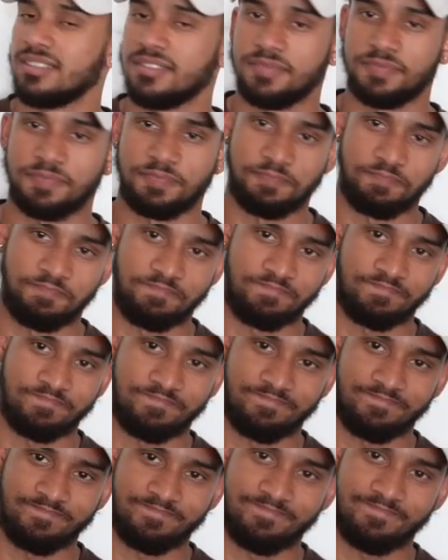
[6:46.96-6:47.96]

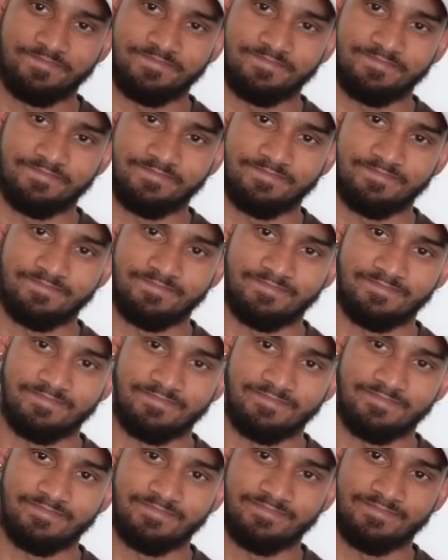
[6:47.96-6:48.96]

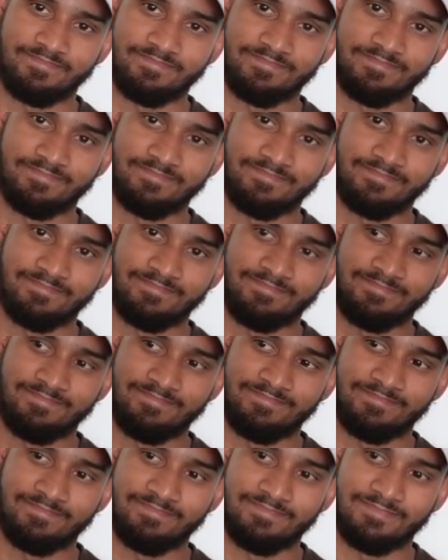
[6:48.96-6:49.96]

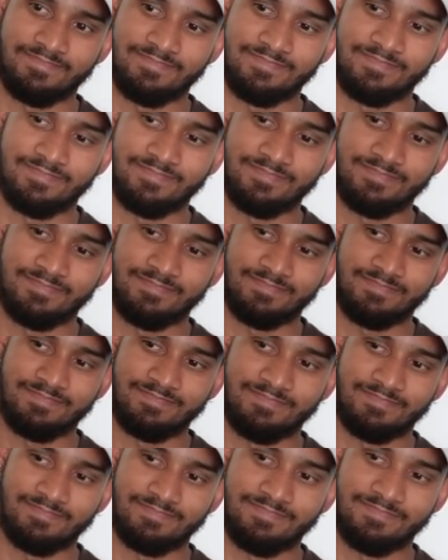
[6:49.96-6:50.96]

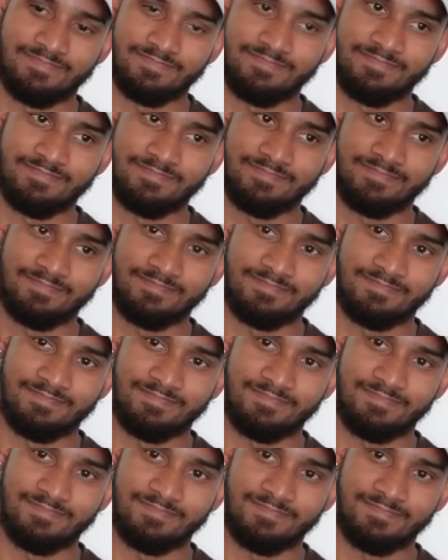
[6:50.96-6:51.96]

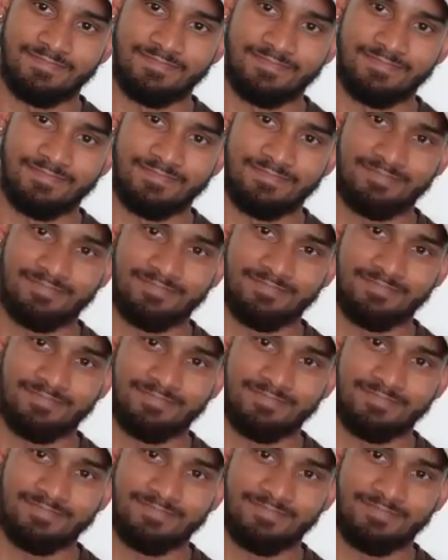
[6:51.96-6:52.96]

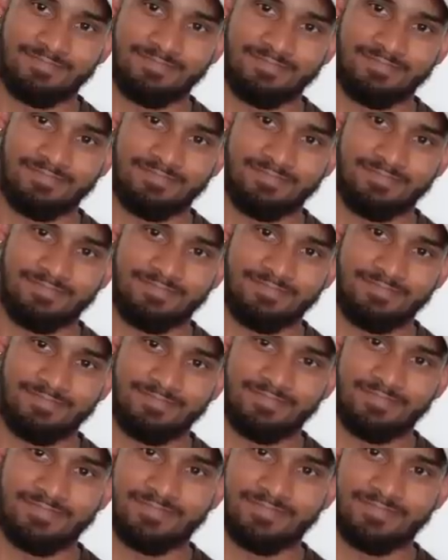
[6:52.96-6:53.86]
The person shown says nothing.